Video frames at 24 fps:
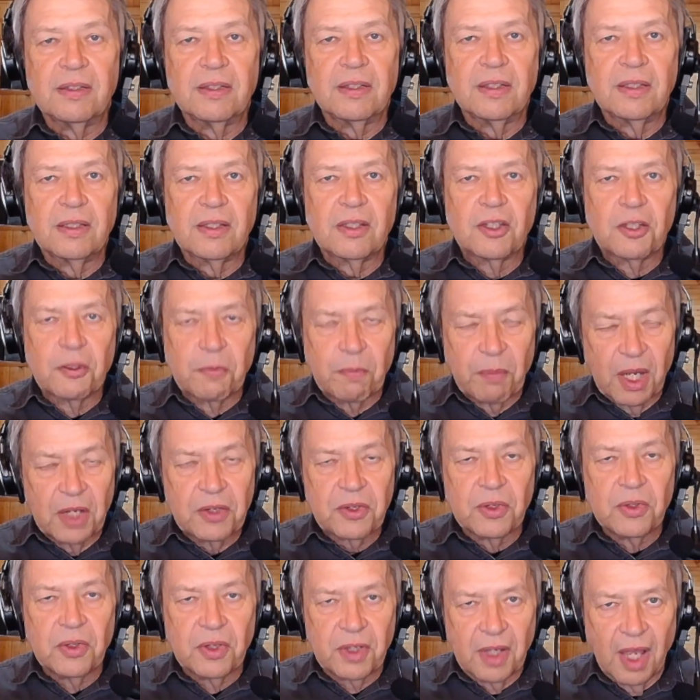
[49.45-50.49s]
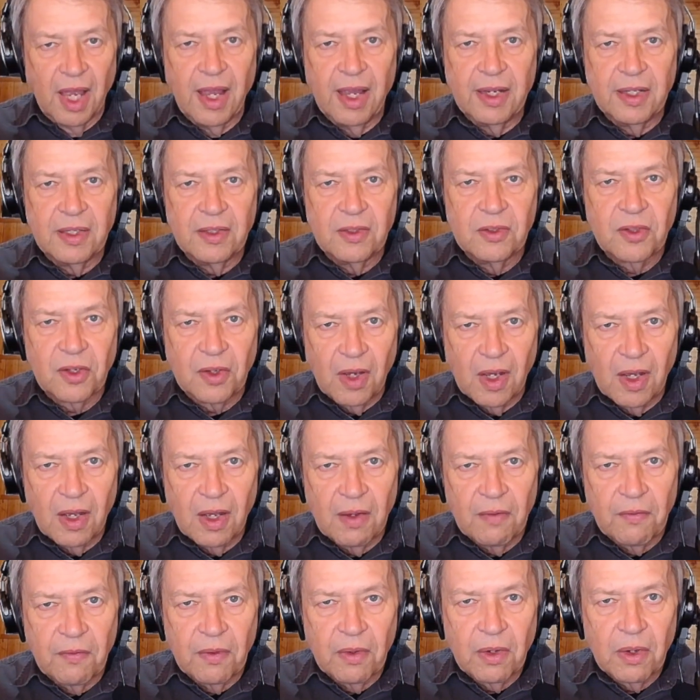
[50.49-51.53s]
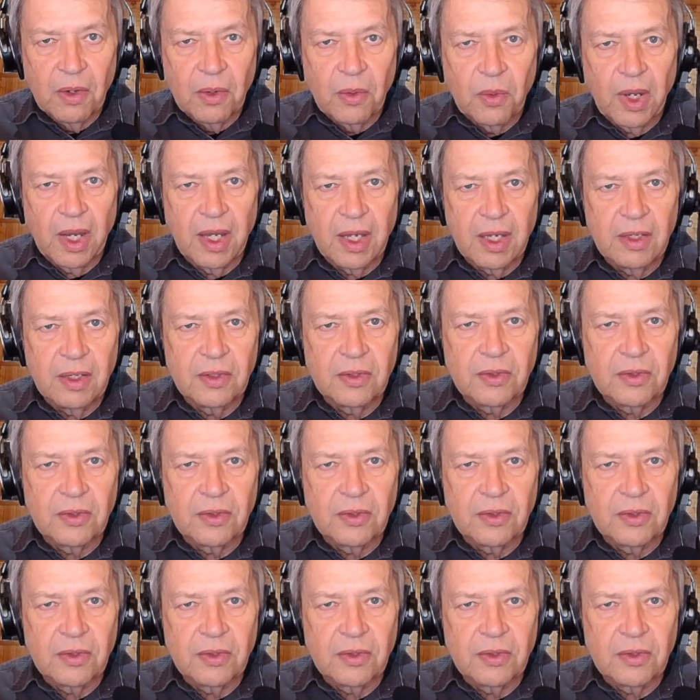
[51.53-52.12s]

ways. Okay, I can think of an